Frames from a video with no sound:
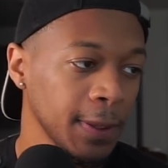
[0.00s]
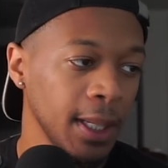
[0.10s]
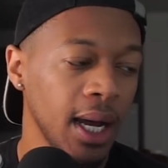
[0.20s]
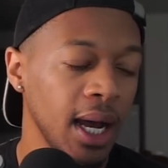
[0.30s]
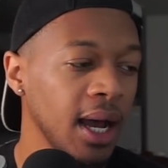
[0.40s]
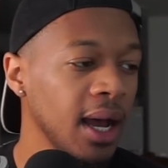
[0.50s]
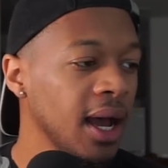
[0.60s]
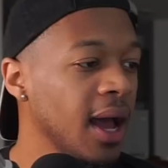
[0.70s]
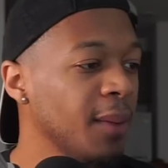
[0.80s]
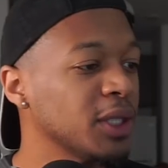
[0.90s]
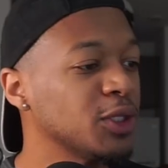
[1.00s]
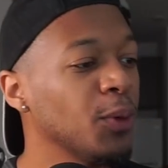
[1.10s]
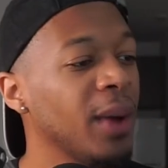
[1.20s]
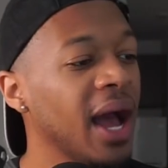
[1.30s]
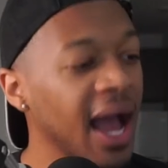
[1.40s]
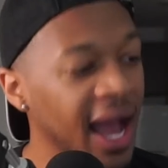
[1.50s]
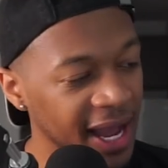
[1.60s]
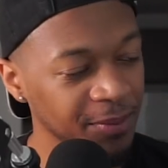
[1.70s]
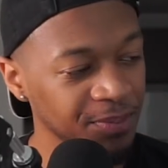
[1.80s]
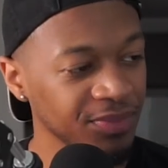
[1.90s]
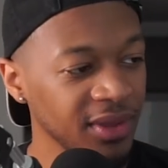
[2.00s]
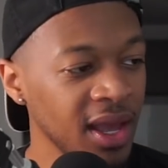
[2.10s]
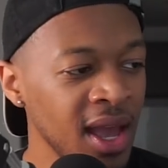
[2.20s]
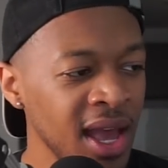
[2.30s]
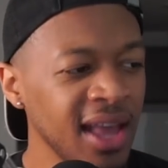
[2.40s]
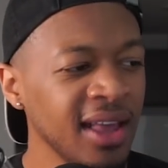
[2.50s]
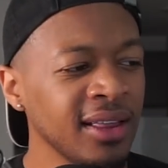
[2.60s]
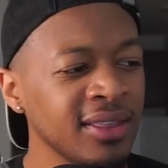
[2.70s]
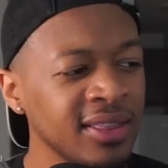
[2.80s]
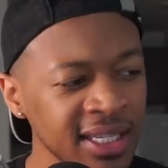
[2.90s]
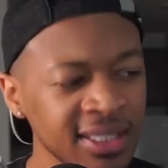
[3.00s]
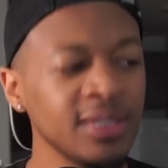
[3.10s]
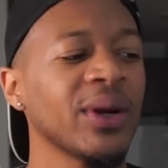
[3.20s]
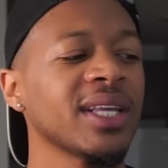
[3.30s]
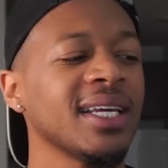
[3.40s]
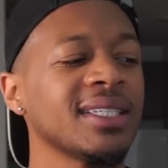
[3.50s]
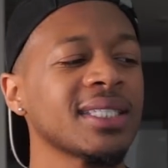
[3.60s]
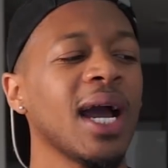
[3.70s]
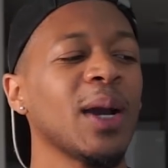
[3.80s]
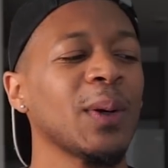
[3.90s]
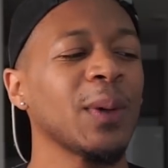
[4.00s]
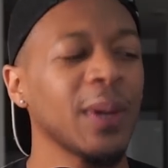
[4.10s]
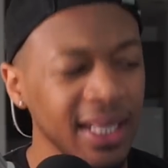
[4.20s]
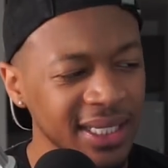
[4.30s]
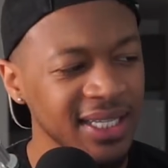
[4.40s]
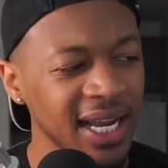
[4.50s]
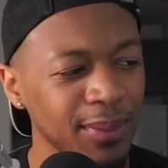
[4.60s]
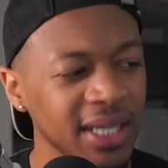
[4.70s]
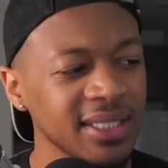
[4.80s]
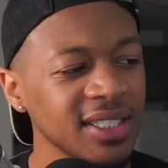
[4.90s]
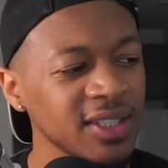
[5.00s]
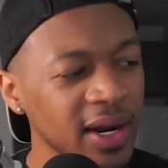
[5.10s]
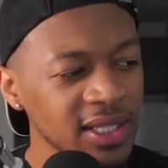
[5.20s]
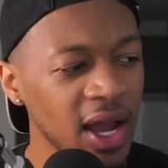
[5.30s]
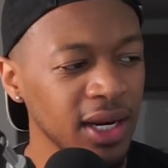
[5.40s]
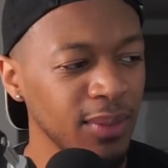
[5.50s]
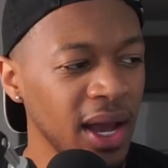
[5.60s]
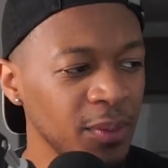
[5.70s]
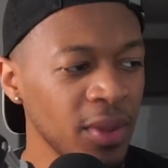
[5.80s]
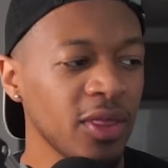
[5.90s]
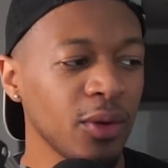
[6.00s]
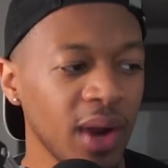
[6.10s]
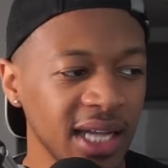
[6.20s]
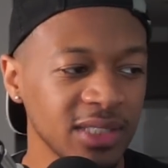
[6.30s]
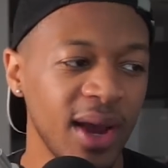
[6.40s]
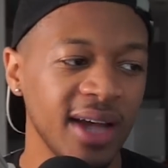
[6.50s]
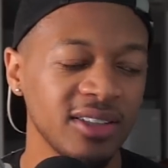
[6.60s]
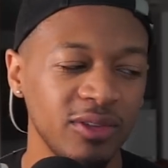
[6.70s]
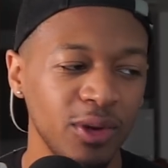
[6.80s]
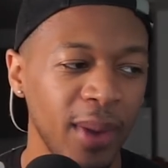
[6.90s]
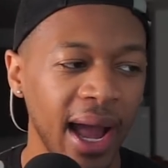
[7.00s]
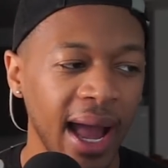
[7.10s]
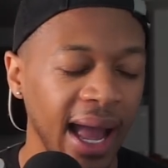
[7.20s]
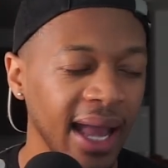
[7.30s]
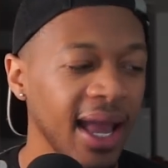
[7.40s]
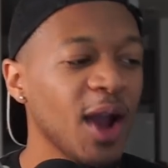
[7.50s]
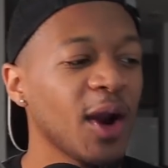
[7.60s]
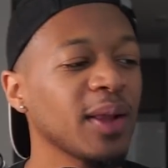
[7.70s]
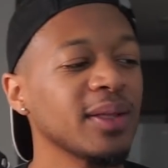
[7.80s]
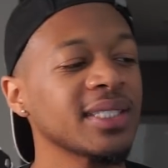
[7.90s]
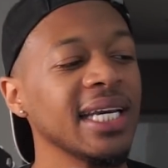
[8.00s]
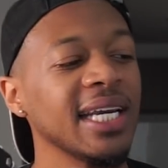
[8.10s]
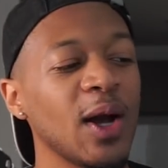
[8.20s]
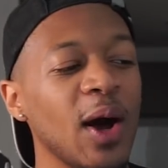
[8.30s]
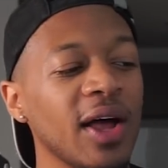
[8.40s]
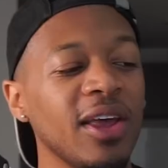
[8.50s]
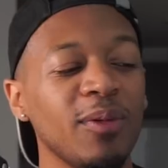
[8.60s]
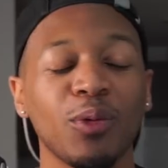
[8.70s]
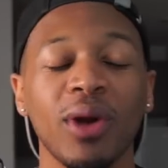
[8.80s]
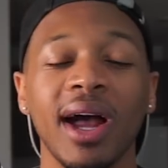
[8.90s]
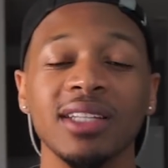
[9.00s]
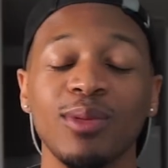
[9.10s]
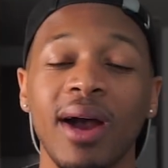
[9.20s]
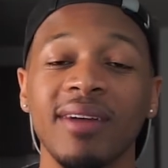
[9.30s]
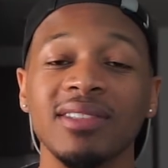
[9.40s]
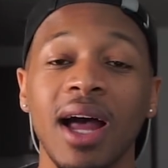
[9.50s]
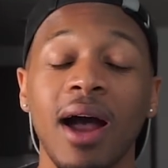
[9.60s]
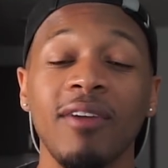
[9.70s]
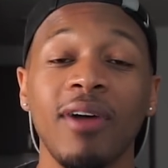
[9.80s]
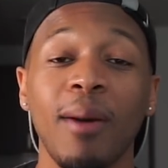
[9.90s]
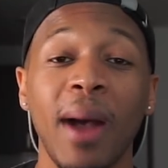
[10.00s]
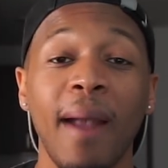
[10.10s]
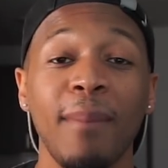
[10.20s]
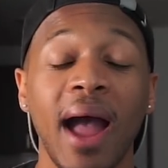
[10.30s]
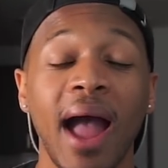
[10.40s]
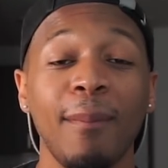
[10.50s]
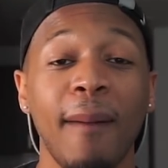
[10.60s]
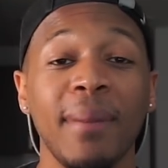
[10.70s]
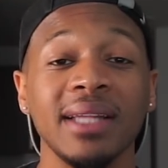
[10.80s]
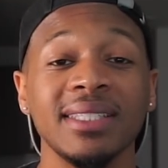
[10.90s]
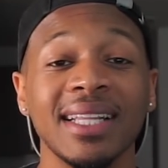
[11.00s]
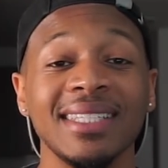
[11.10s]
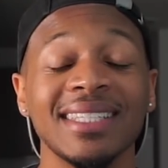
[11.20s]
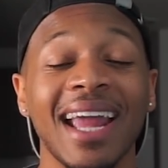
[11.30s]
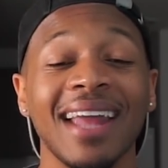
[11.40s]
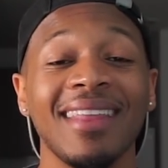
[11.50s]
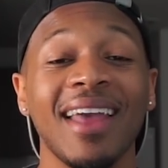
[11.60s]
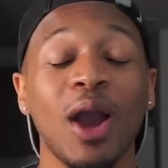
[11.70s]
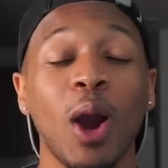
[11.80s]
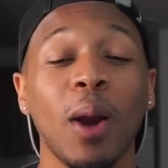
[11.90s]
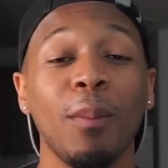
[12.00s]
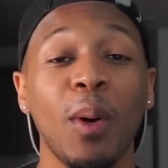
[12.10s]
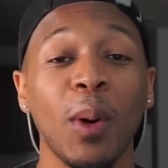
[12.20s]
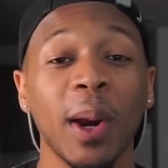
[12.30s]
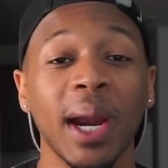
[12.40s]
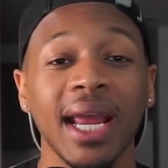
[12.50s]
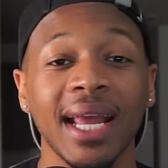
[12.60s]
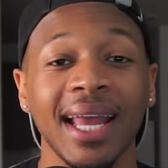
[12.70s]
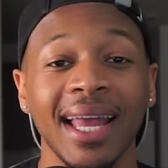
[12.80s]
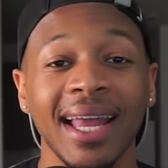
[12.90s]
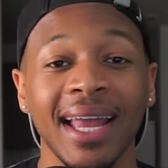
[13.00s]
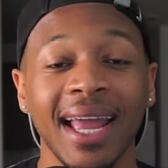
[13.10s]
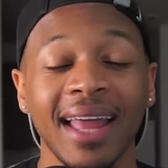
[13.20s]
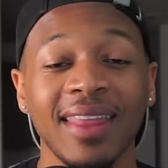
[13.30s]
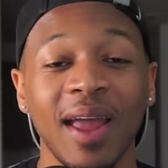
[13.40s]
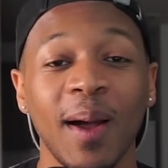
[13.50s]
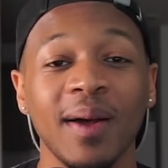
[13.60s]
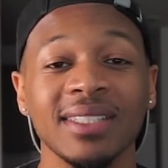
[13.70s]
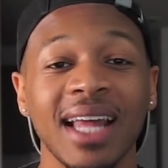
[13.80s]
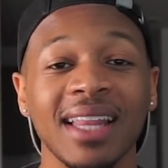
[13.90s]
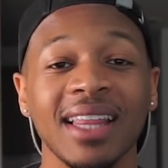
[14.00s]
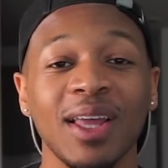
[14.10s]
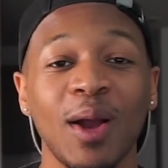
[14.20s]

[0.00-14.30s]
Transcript: Um, Dubai. This is where things got really shady because they started talking about the Real Housewives of Dubai. Carlos King called them the Real Housewives of Bye Bye by basically saying that they are boring. And they all said that the